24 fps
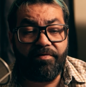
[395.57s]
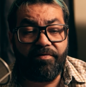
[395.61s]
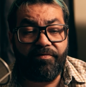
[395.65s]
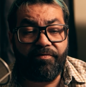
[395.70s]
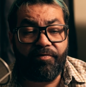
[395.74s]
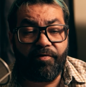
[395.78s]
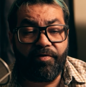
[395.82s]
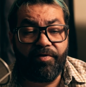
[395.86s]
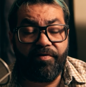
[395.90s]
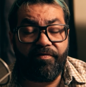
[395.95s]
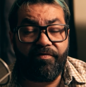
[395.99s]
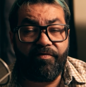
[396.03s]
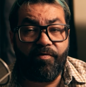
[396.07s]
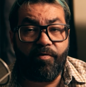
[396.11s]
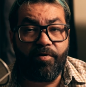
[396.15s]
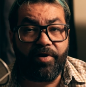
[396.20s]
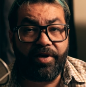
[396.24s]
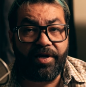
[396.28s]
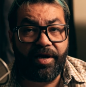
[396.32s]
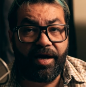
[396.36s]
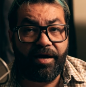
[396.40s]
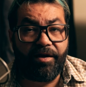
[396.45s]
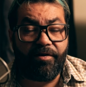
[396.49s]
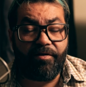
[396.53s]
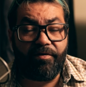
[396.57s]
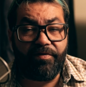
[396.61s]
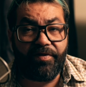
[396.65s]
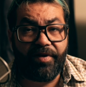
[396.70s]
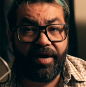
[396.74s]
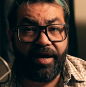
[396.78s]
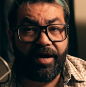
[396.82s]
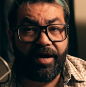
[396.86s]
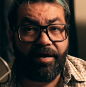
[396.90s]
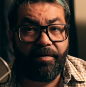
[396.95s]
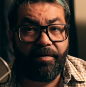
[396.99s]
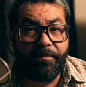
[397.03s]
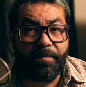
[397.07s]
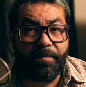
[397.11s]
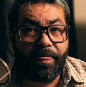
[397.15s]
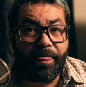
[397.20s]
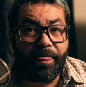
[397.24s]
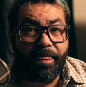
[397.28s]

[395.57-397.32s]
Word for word: for the 4K on that